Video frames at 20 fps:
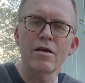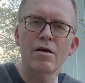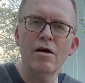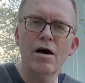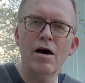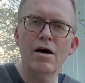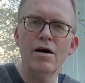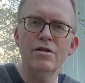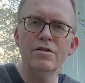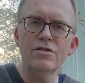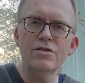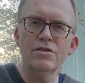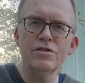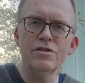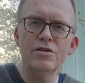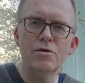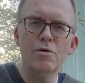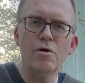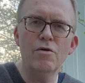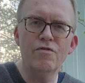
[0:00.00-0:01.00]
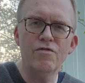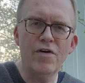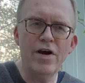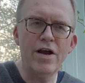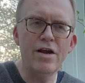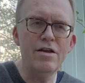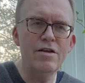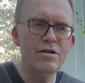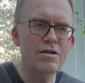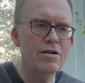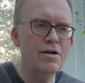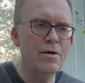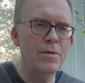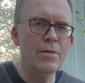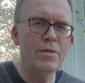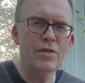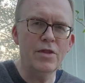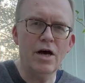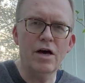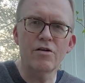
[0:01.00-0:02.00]
and you will find
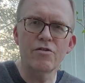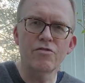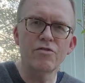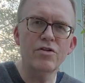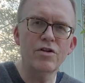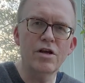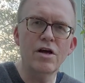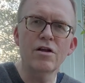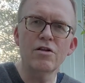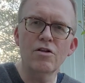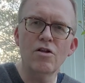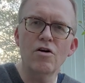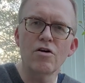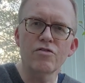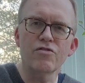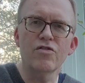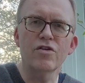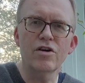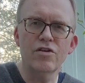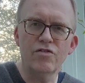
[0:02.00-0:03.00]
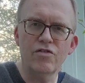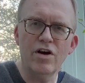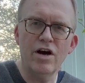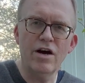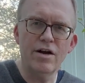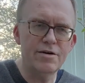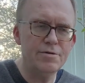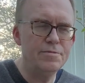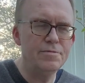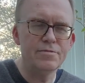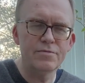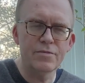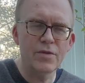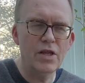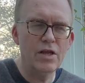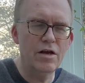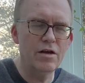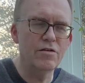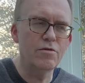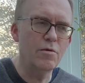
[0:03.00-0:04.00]
that really unlocks the guitar.
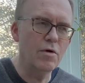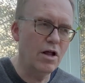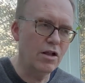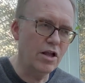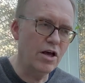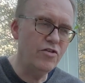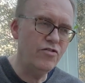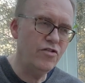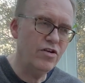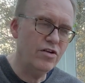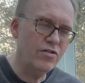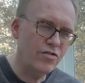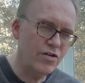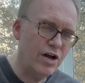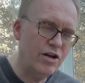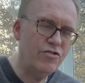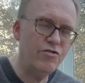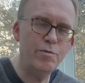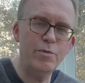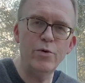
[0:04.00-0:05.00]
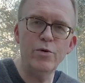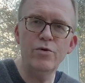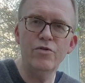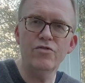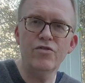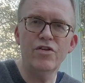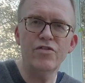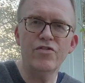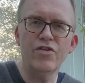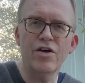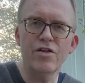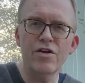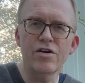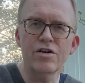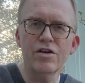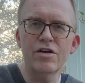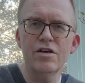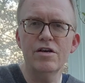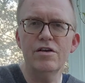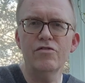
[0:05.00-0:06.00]
It allows you to transpose into other
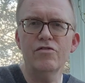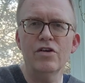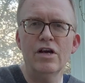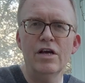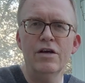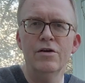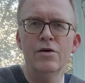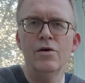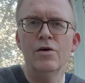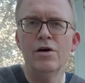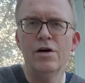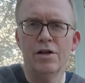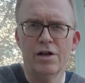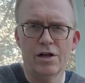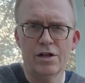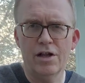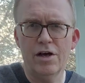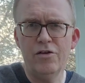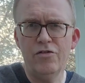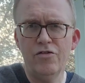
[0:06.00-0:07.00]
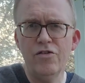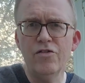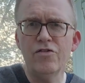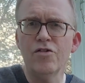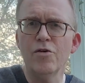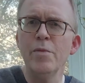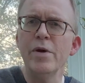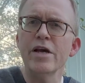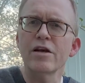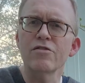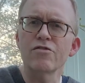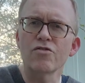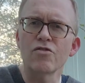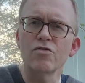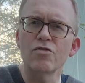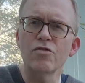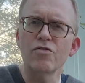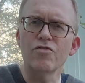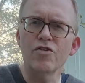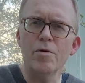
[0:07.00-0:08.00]
keys and allows you to make
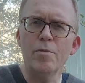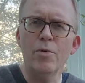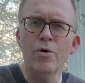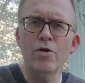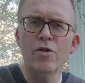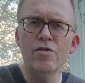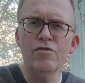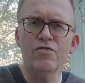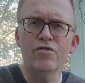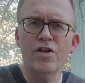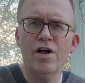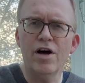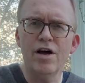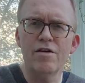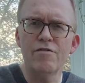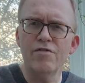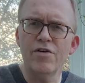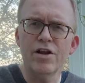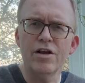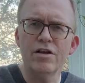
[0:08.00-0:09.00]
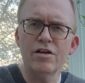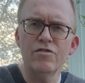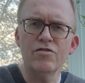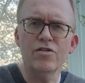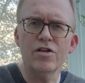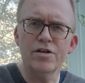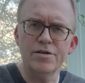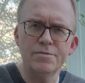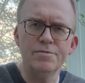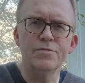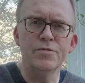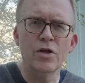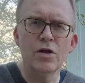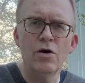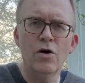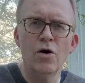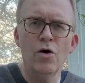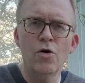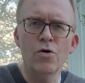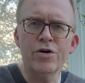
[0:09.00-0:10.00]
solos up on the fly very easily.
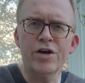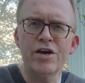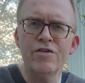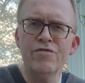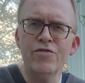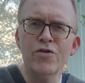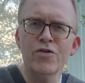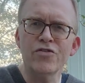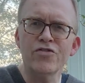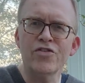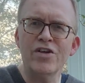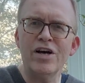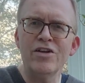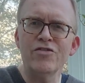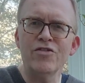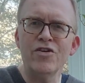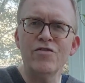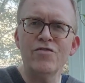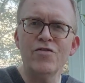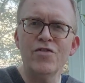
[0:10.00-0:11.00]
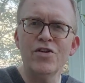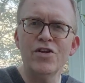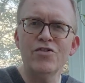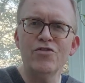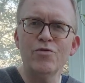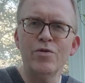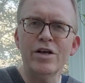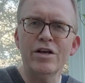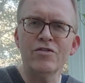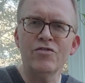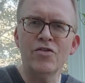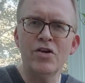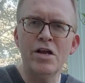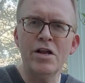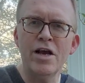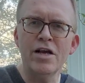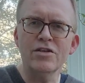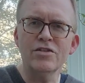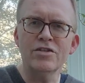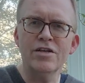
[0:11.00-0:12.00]
Okay folks, that's it for this week. See you
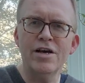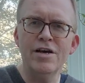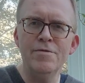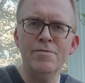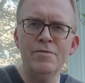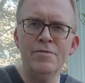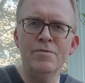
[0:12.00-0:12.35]
next time.